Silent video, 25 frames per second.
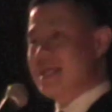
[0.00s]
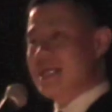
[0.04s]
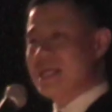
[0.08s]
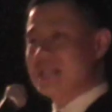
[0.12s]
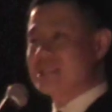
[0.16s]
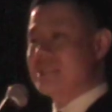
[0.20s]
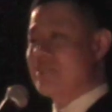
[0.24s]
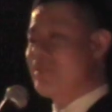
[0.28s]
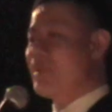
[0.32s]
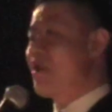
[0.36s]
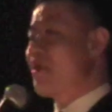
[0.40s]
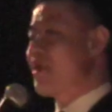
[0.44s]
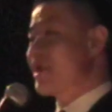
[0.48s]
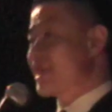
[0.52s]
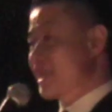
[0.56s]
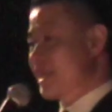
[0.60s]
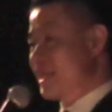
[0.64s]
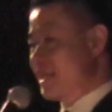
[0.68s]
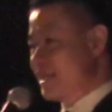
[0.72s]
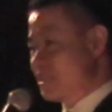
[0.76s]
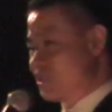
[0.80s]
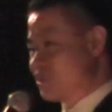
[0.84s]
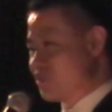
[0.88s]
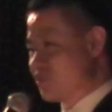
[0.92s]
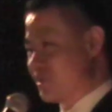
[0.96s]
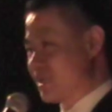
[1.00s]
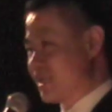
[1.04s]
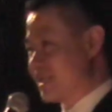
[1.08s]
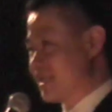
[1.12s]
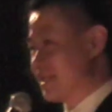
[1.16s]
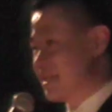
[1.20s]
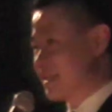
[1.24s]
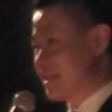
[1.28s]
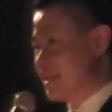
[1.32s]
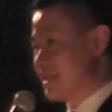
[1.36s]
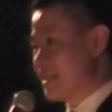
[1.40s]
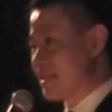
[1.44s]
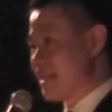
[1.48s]
is American history.
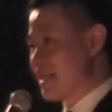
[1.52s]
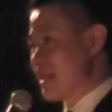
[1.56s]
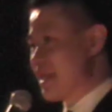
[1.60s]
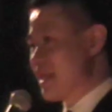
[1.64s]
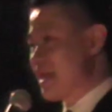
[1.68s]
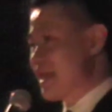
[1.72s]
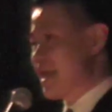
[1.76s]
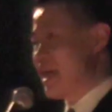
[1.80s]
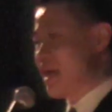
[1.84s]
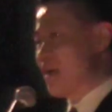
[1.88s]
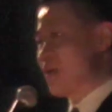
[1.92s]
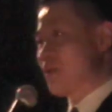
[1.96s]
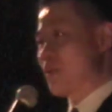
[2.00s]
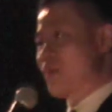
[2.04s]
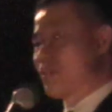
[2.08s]
And